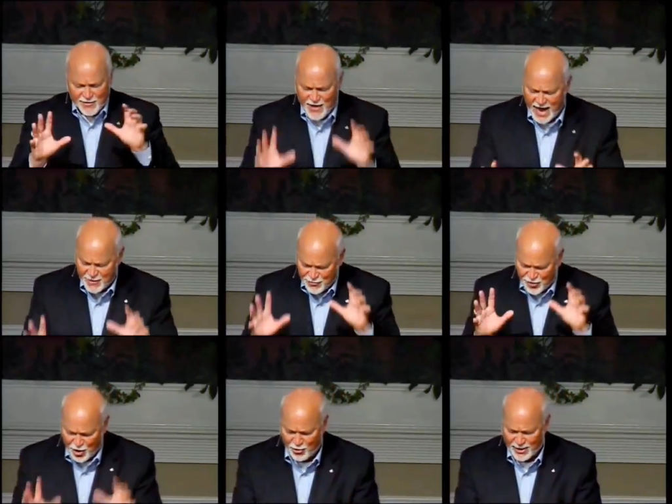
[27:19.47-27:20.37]
They
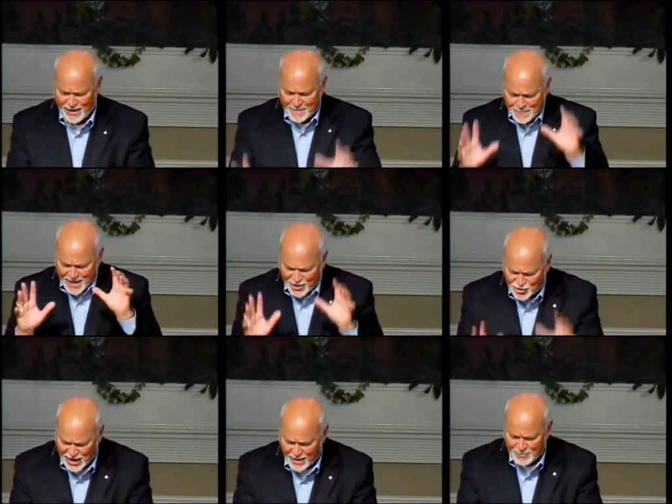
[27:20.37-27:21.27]
thoroughly
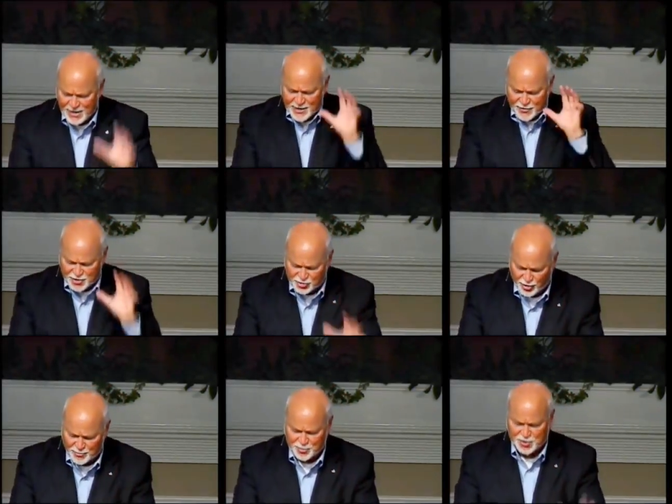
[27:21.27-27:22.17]
examined the
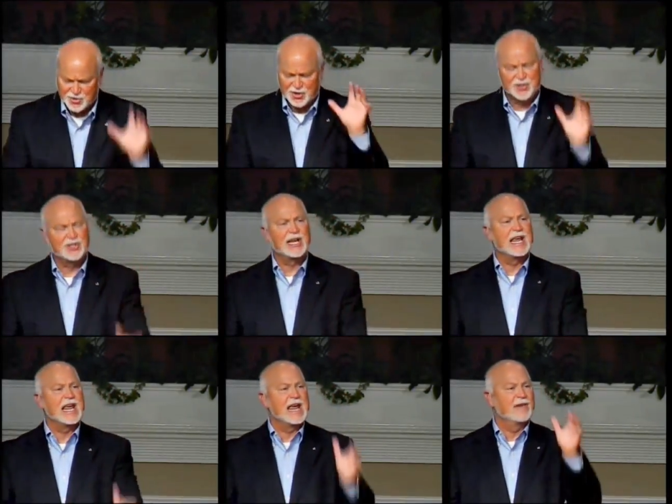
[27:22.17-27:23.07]
scriptures to
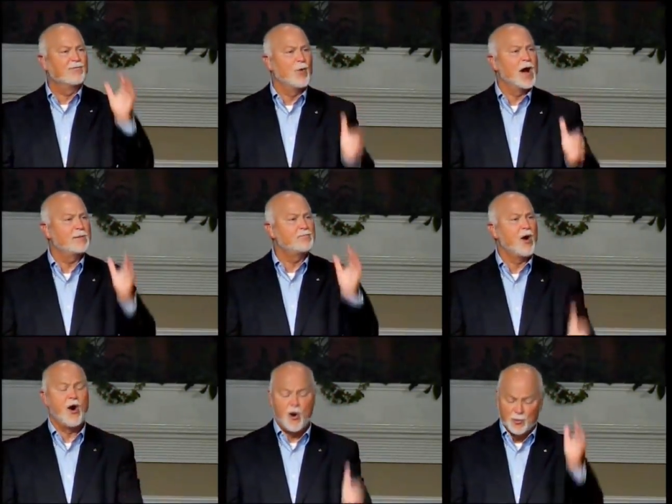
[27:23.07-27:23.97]
see if what
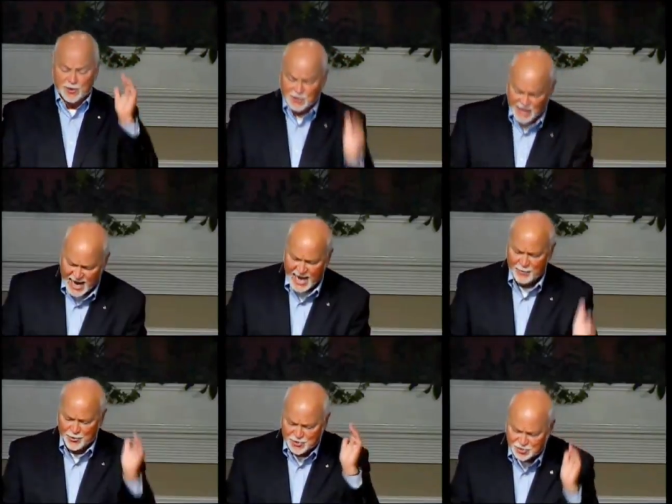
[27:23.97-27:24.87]
Paul was
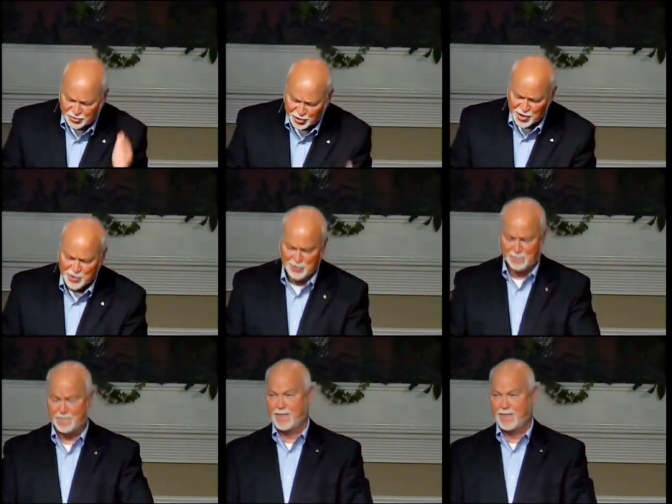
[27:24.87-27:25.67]
saying was true.